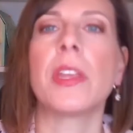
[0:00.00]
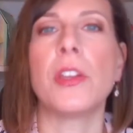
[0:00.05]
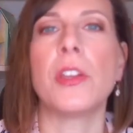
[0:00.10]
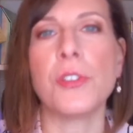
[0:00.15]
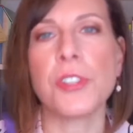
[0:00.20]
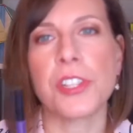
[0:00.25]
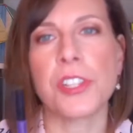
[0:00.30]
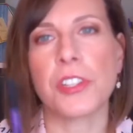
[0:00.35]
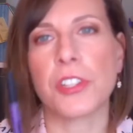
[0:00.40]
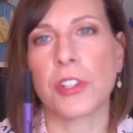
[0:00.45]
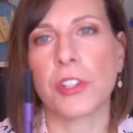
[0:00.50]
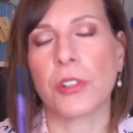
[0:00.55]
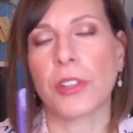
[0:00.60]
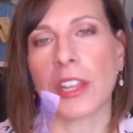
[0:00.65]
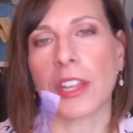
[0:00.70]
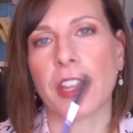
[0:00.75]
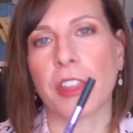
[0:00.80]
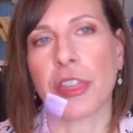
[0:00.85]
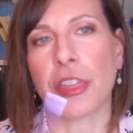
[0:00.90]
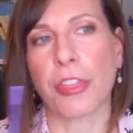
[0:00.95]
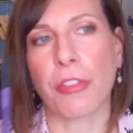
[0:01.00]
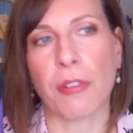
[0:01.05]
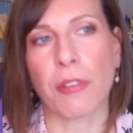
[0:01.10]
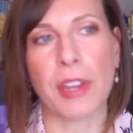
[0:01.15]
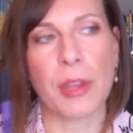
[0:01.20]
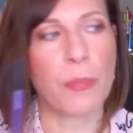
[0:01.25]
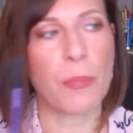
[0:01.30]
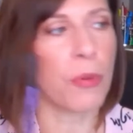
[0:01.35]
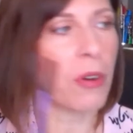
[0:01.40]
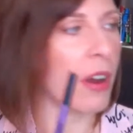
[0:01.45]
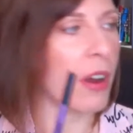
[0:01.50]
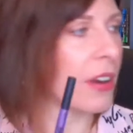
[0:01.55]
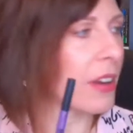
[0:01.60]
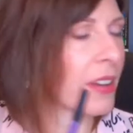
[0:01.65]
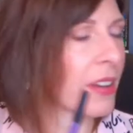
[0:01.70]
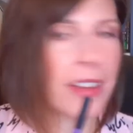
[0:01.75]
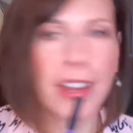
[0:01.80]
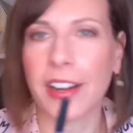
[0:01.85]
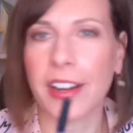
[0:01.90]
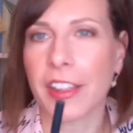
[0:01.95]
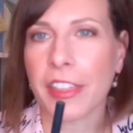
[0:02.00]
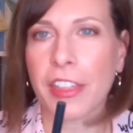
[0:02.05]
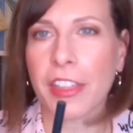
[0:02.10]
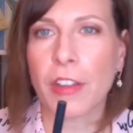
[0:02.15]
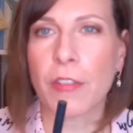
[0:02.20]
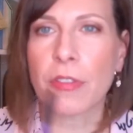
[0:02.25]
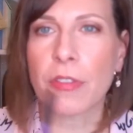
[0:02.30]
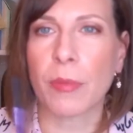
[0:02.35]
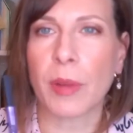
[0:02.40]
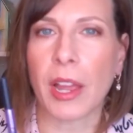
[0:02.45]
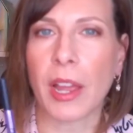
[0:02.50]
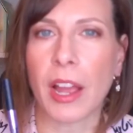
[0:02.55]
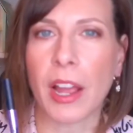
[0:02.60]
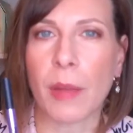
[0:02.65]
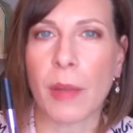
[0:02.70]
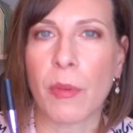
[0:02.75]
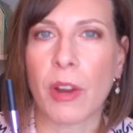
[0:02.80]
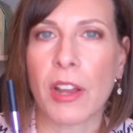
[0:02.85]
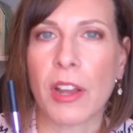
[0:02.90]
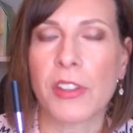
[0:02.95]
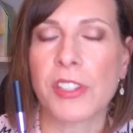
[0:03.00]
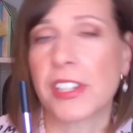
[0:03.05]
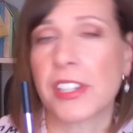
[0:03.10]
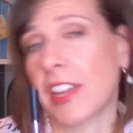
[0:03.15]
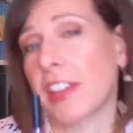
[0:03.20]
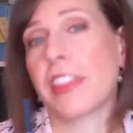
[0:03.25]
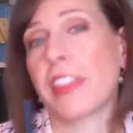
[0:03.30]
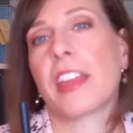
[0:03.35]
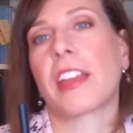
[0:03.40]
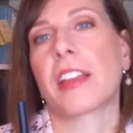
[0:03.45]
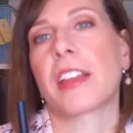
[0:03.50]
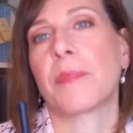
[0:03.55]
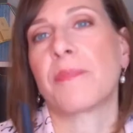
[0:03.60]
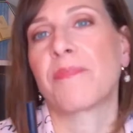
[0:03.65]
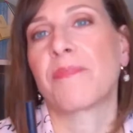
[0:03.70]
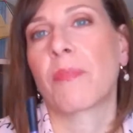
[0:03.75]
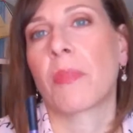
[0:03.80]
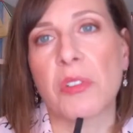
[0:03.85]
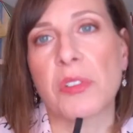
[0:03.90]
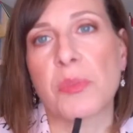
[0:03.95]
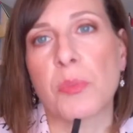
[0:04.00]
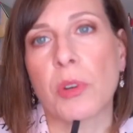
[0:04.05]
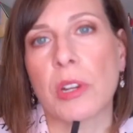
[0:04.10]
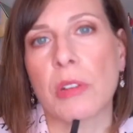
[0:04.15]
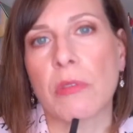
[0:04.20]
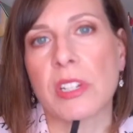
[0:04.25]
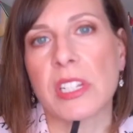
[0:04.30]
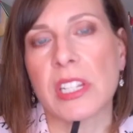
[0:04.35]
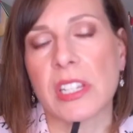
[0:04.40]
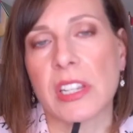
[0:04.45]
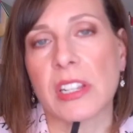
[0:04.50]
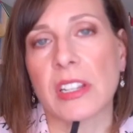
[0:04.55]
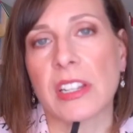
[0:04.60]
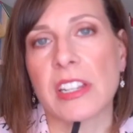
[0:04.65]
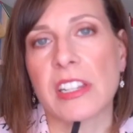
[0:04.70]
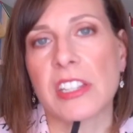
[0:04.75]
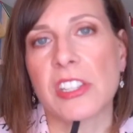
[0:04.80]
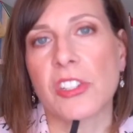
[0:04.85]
used to do like a three product kind of thing for my eyebrows, and I think was pretty ridiculous.